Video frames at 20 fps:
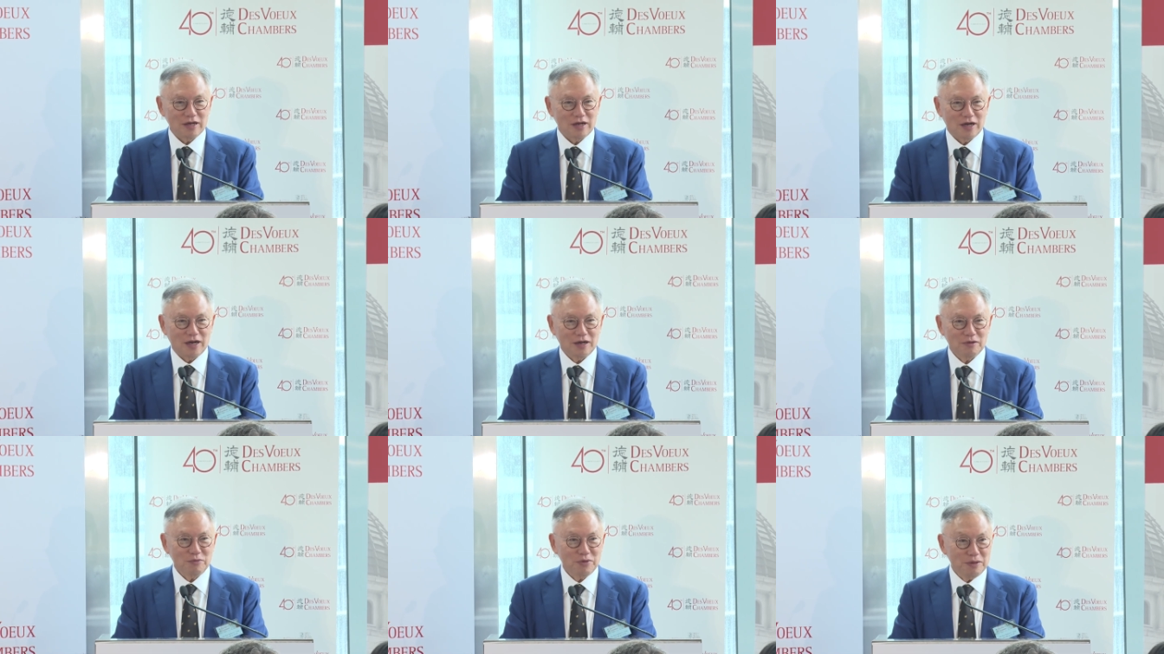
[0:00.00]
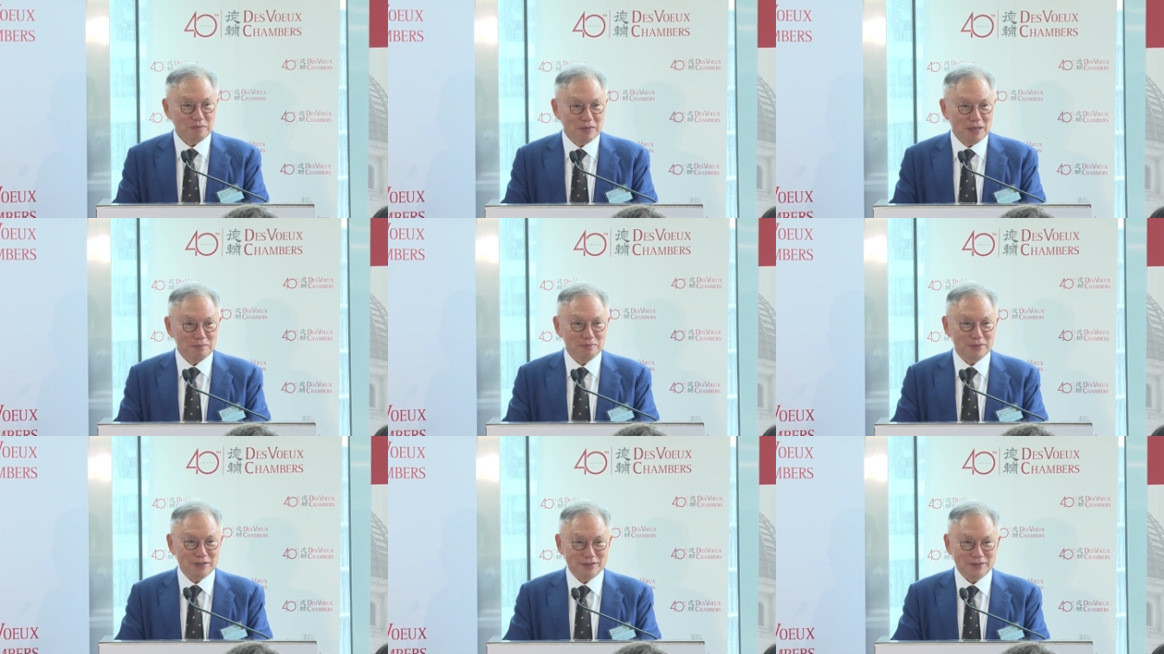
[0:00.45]
I
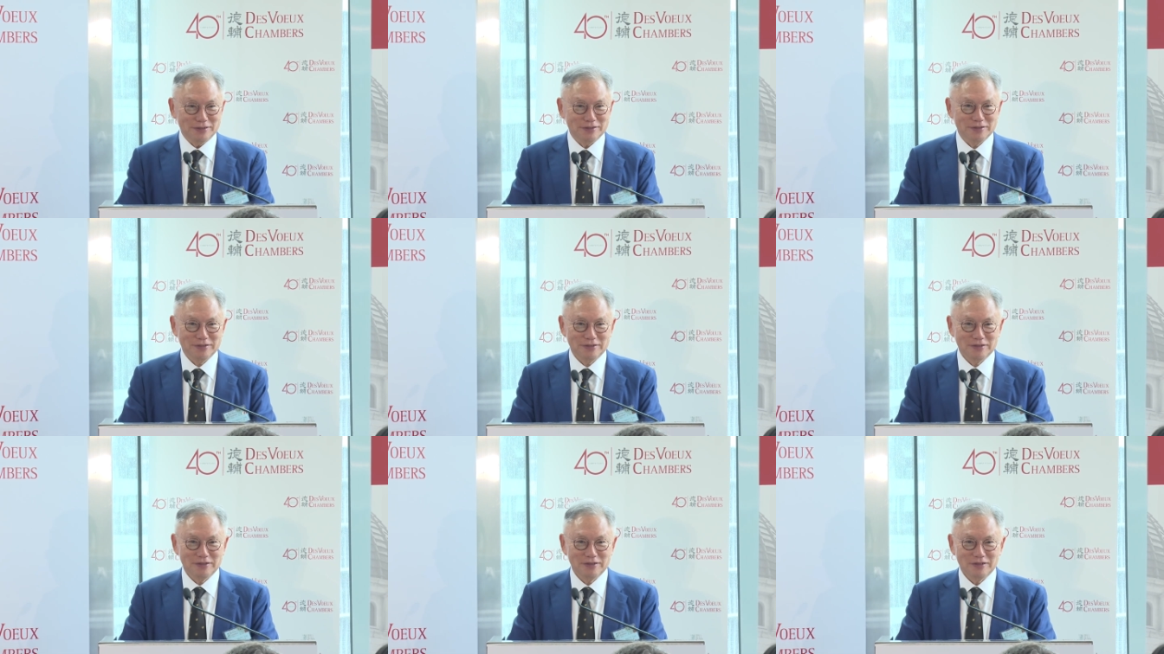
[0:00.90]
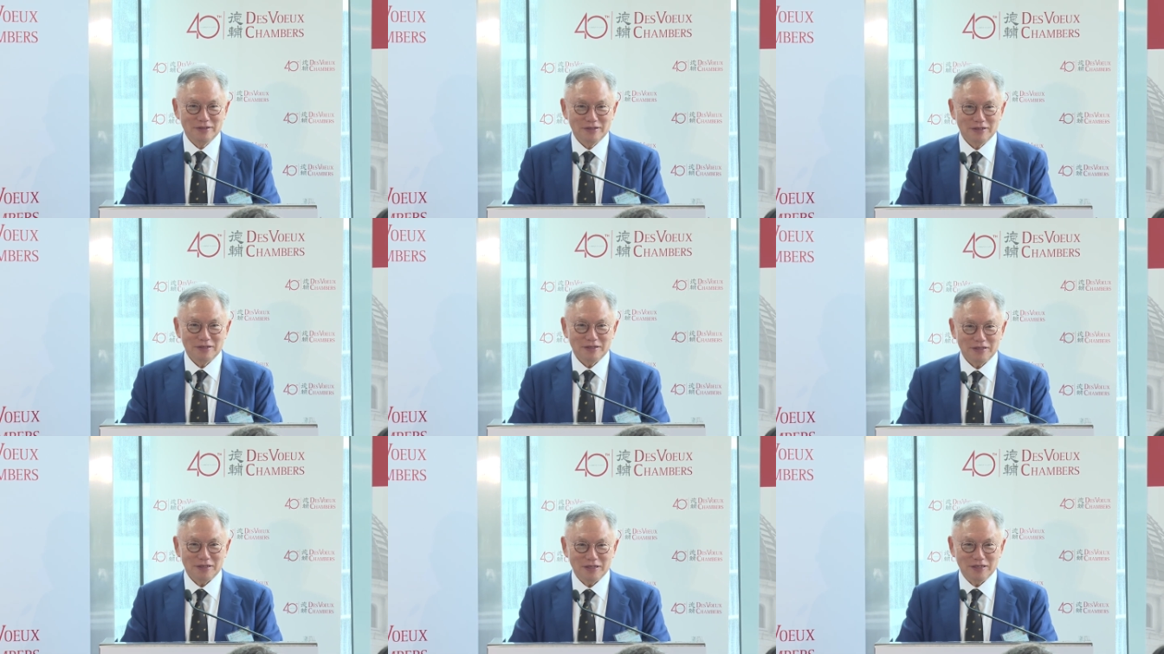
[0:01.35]
remember
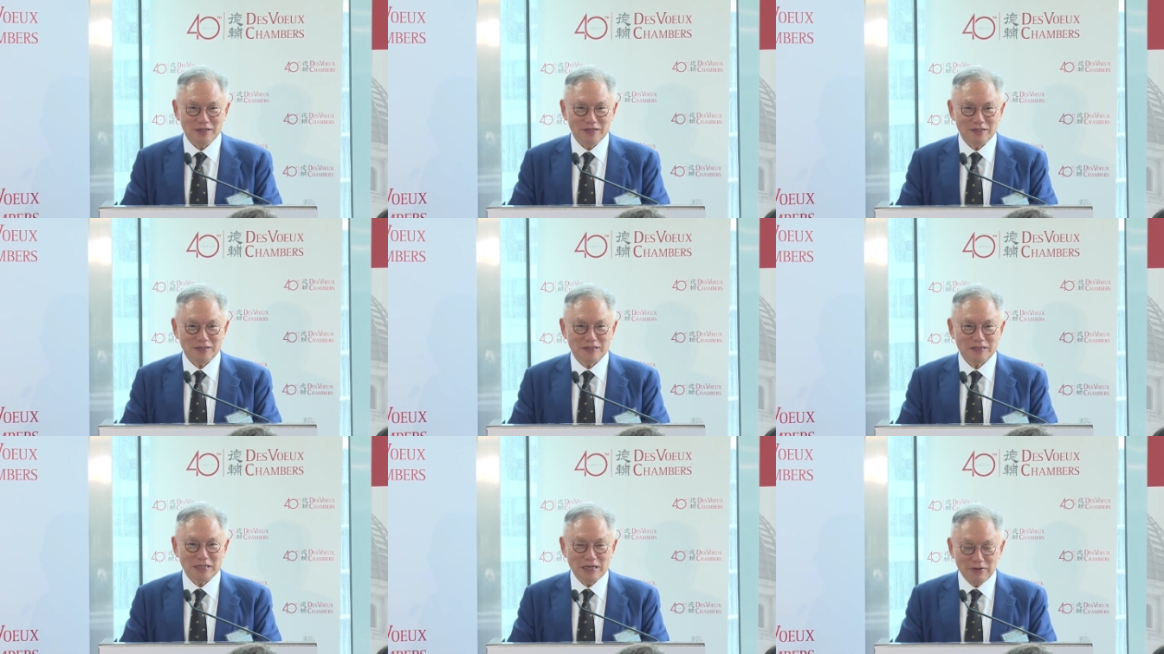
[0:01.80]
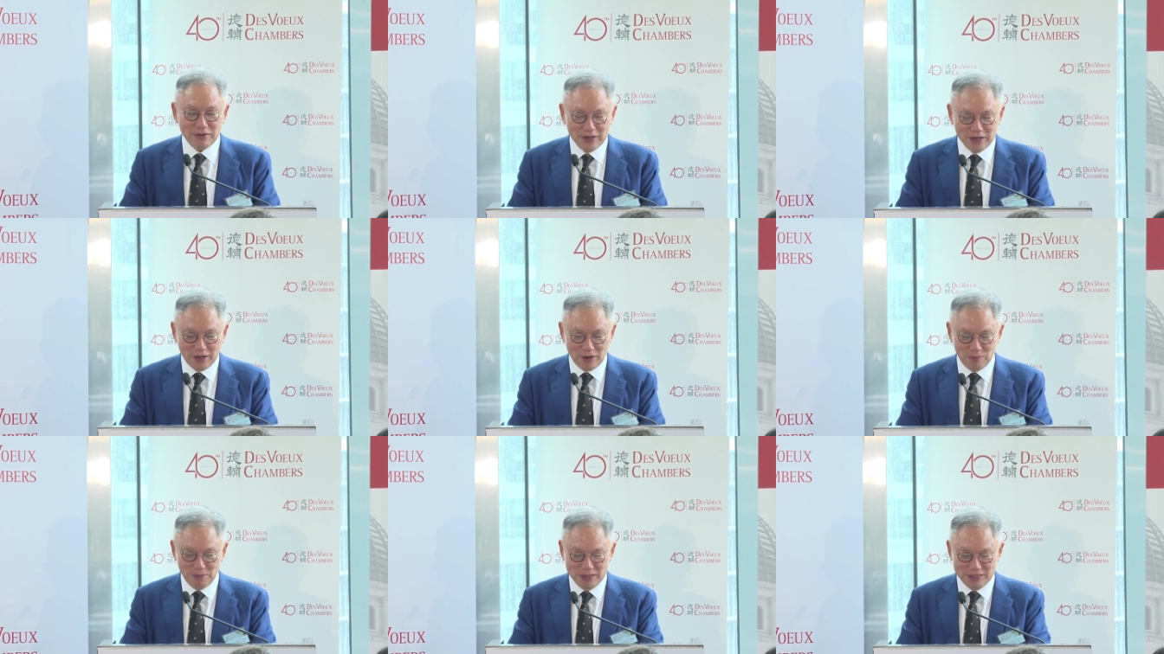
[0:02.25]
the steering
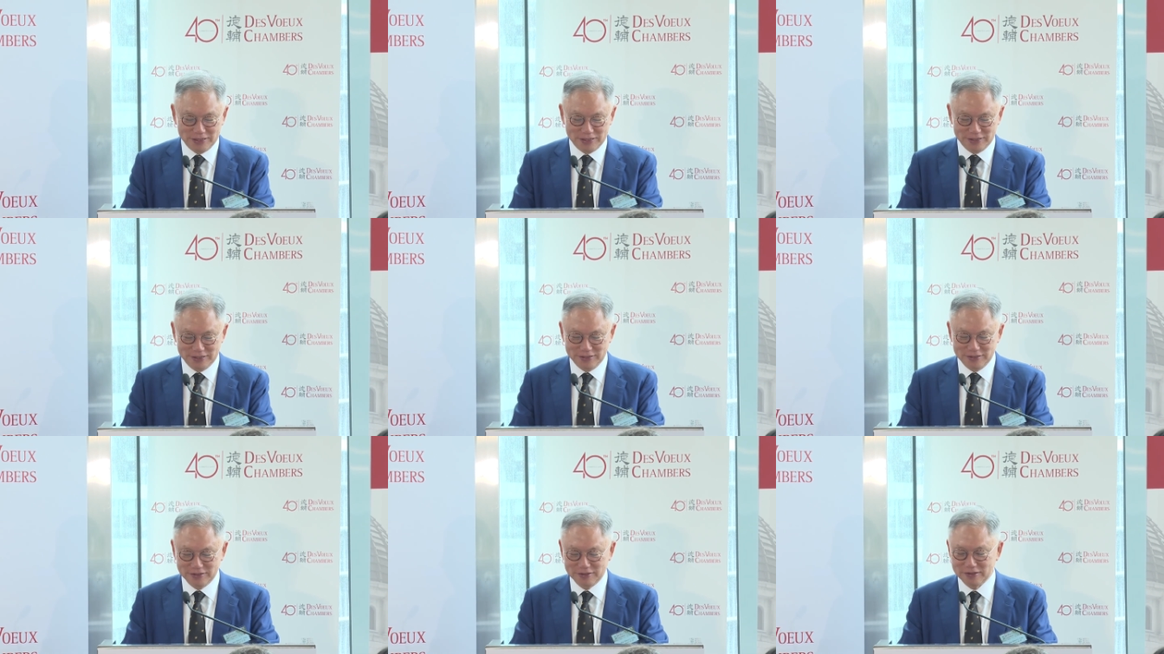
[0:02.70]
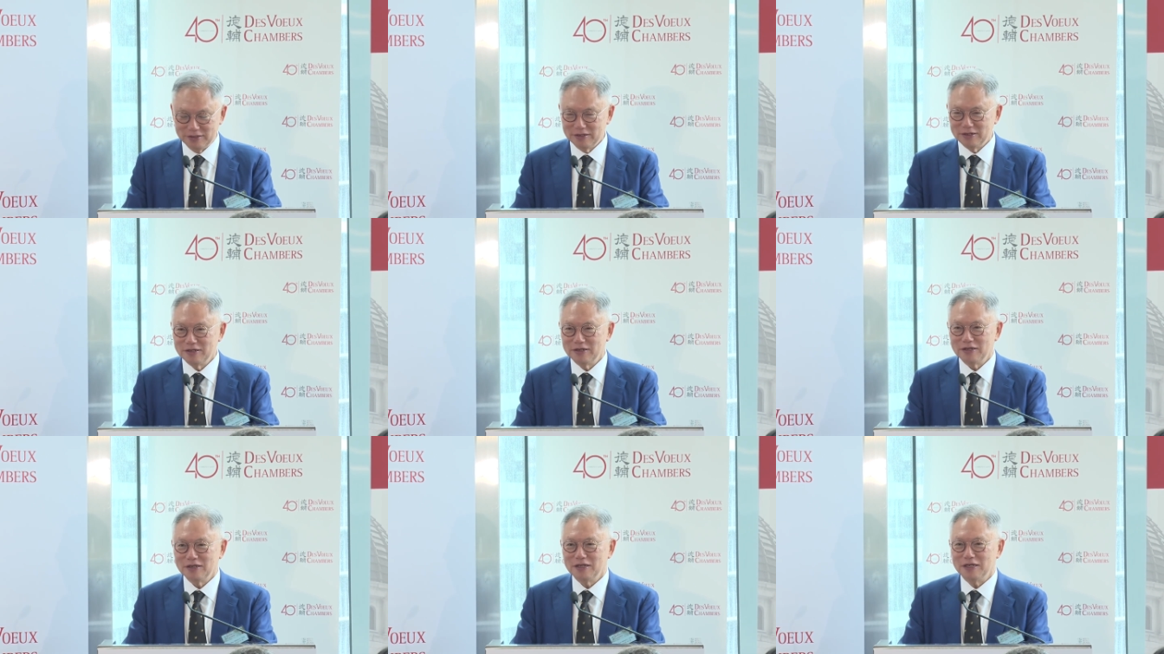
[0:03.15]
committee
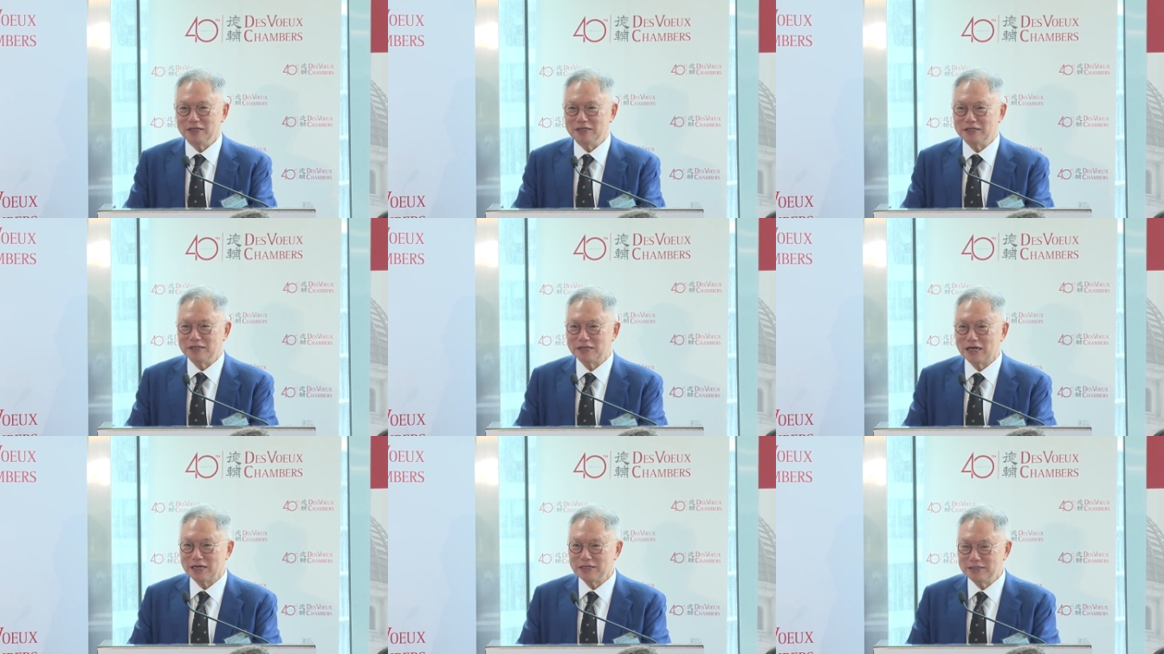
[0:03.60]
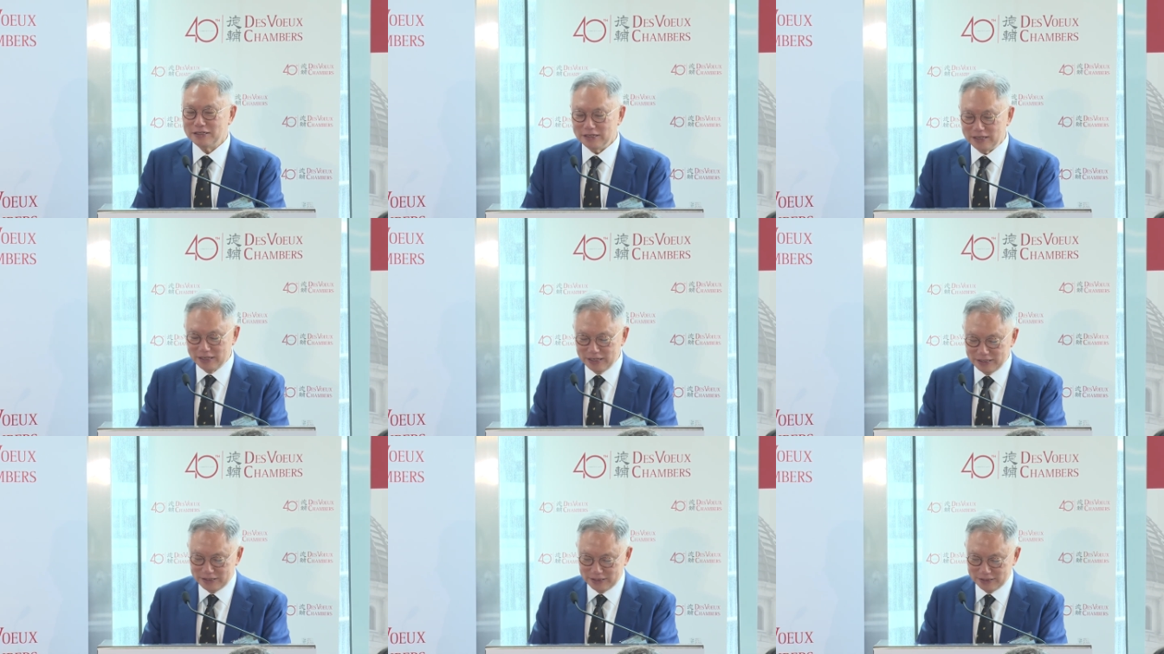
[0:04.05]
in the
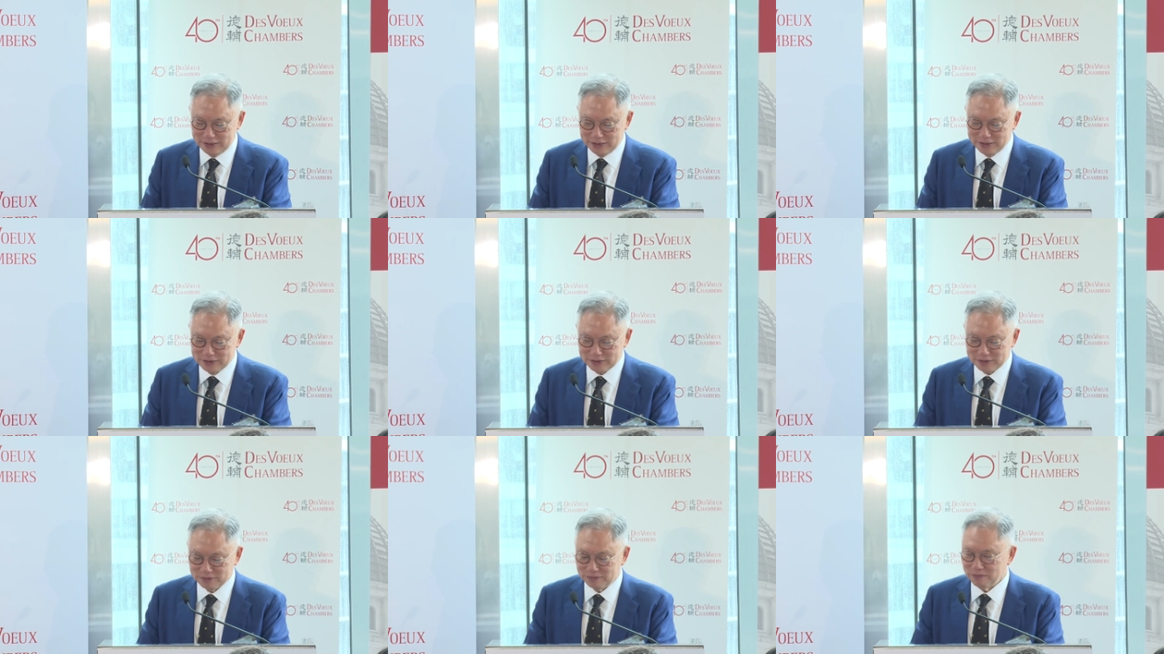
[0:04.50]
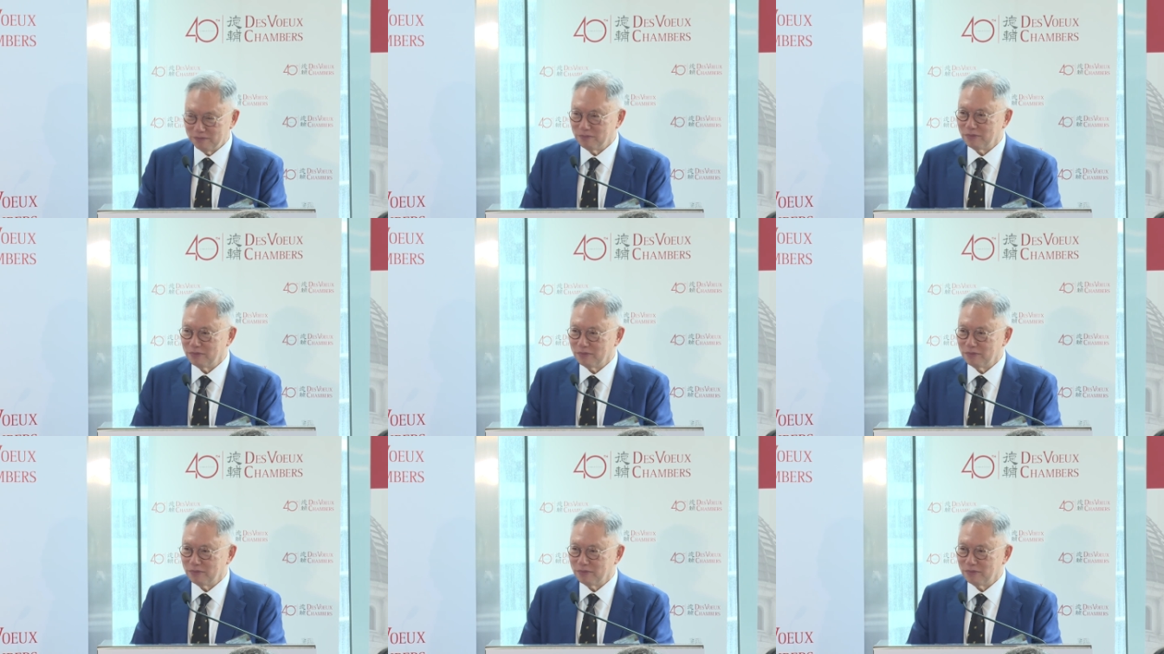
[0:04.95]
1980s,